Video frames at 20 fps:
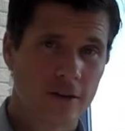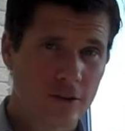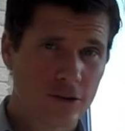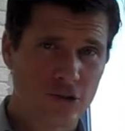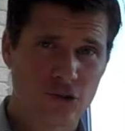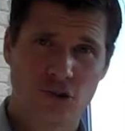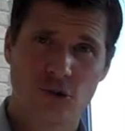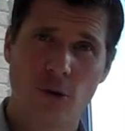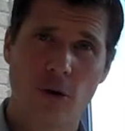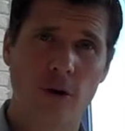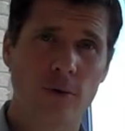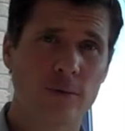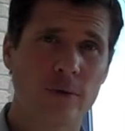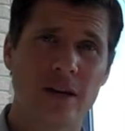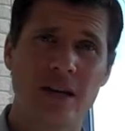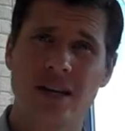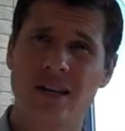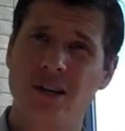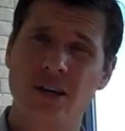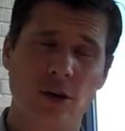Short
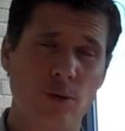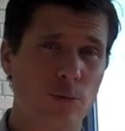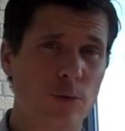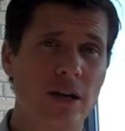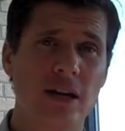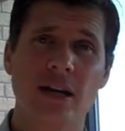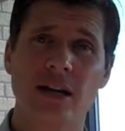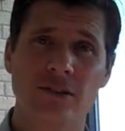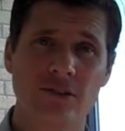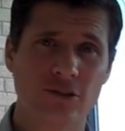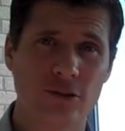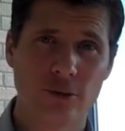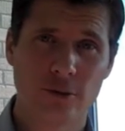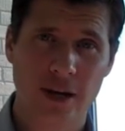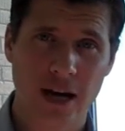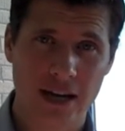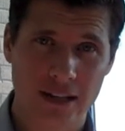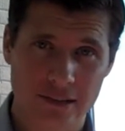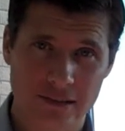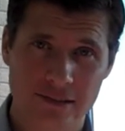read. You can read it in 2
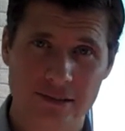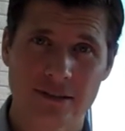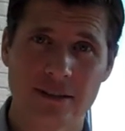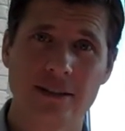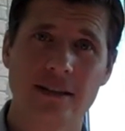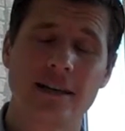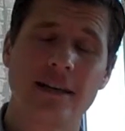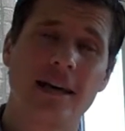nights.